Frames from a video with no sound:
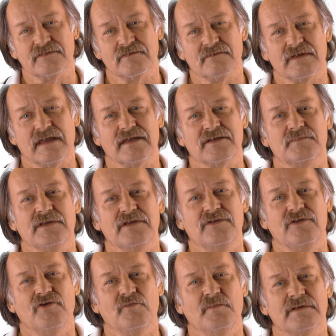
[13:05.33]
You had to be
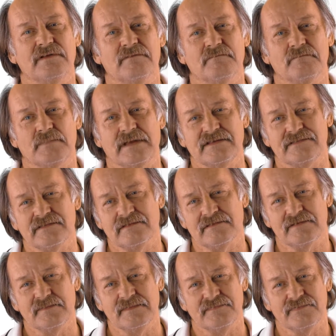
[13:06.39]
human,
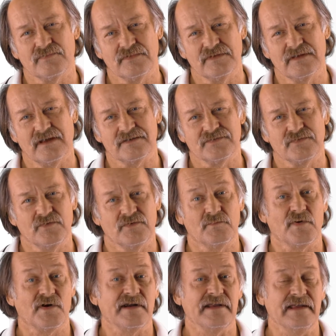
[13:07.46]
basically, before we got to the
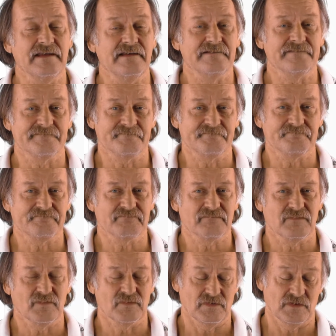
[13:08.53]
brain.
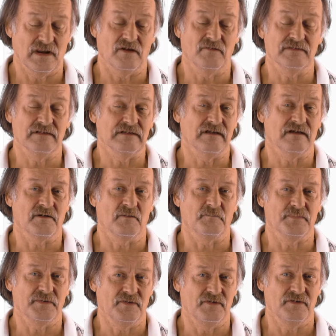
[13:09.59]
Now they got a
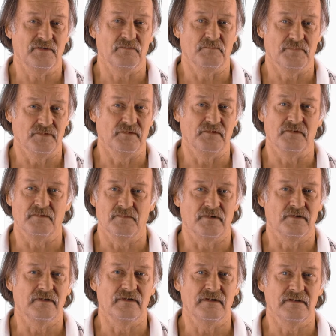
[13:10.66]
big, big
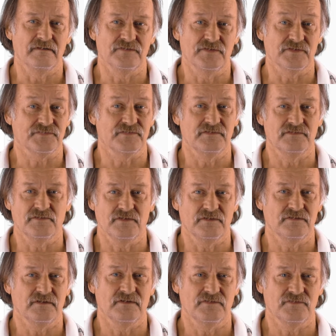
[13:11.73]
brain. Yes, indeed
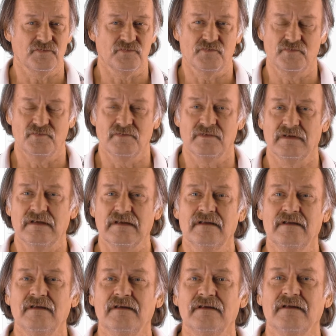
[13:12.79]
they do.
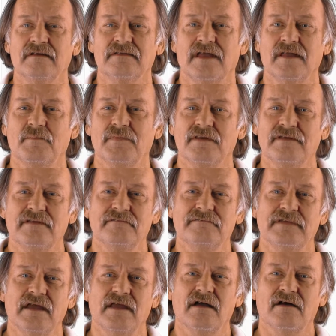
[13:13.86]
They believe
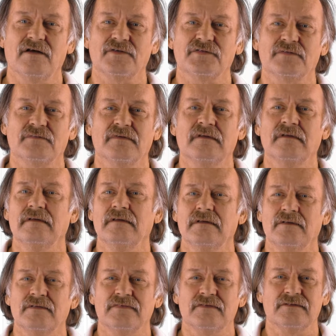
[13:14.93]
chaos,
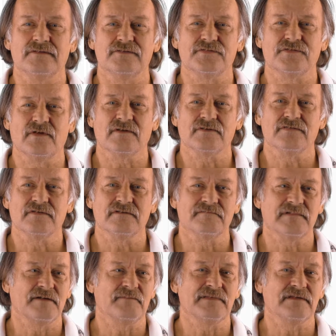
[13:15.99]
the destruction of
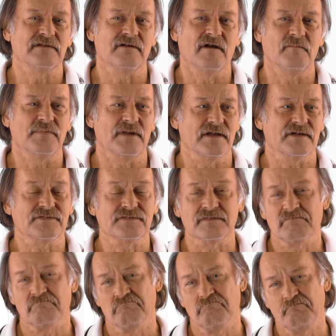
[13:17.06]
everything complex,
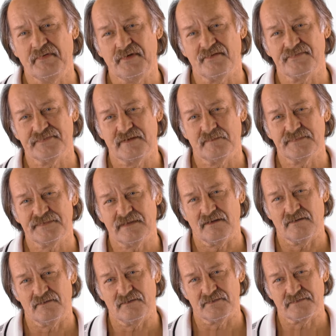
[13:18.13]
built
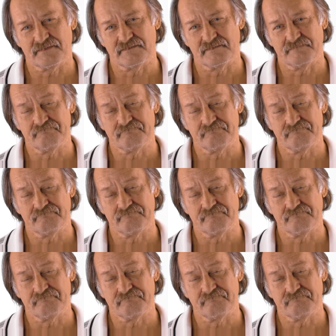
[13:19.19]
themselves.